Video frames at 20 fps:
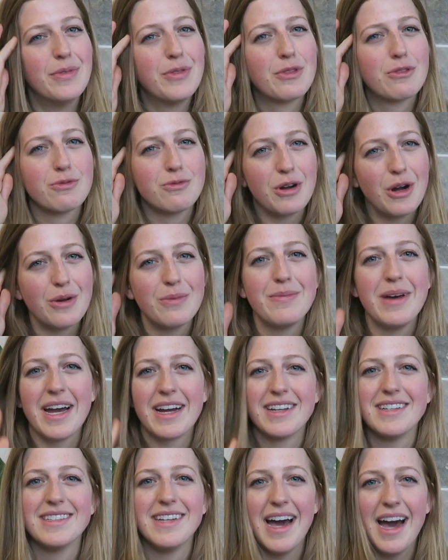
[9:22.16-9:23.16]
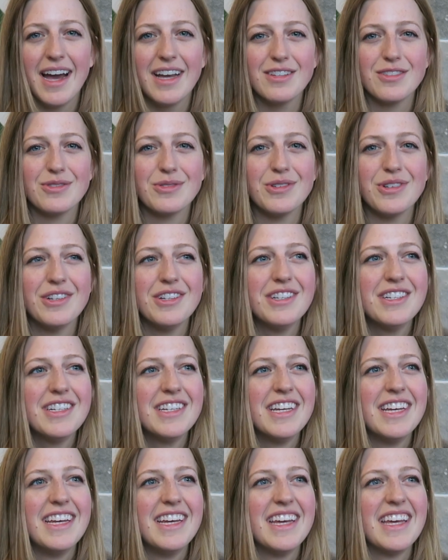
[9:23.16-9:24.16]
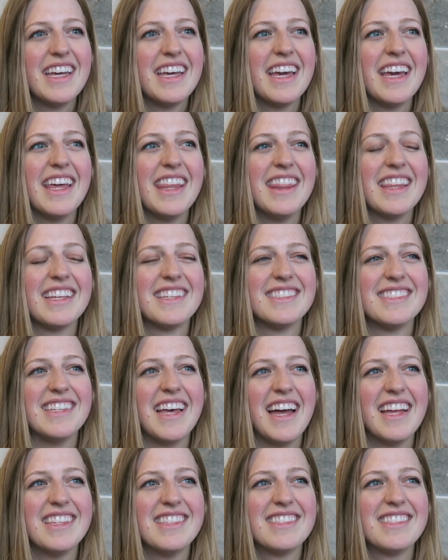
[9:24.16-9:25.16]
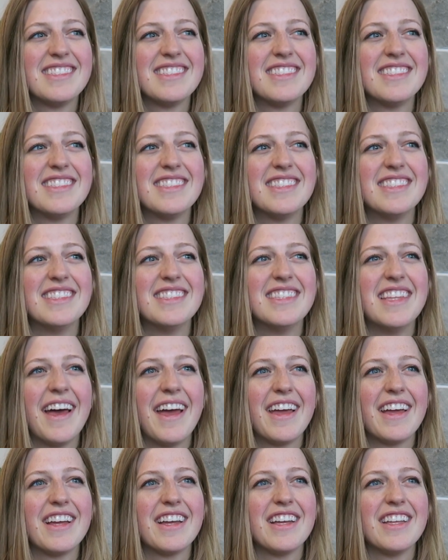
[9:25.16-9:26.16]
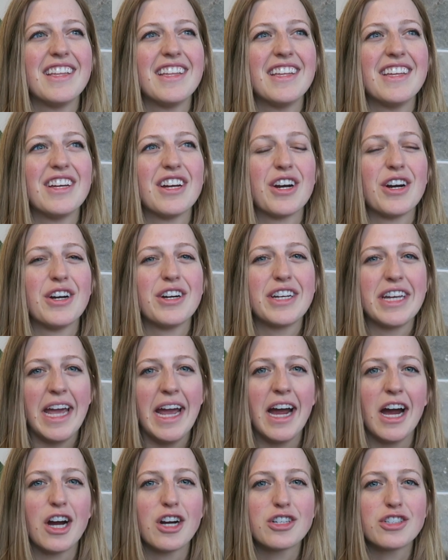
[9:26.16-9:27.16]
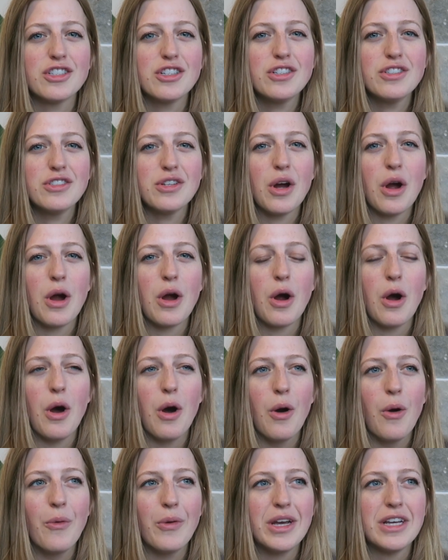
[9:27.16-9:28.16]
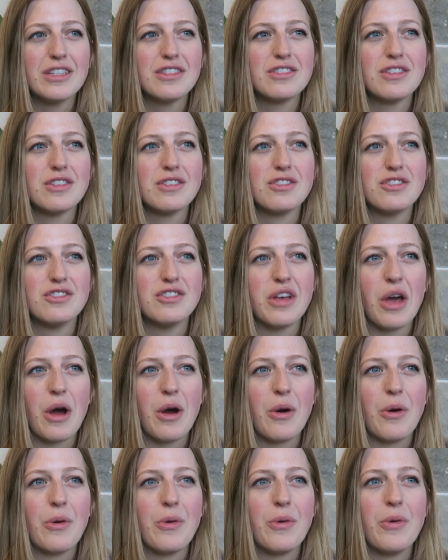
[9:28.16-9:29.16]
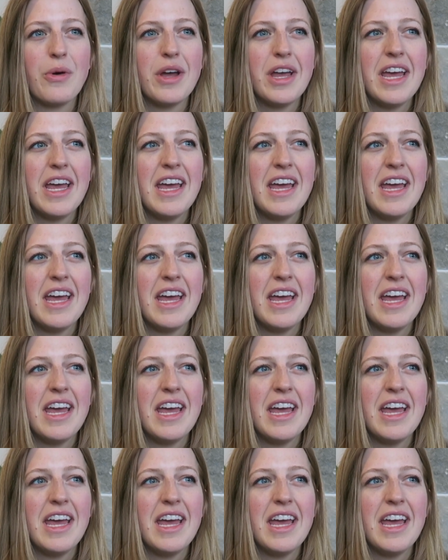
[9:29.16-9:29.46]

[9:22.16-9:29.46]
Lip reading: thrown back into high school in the sense that her characters are always so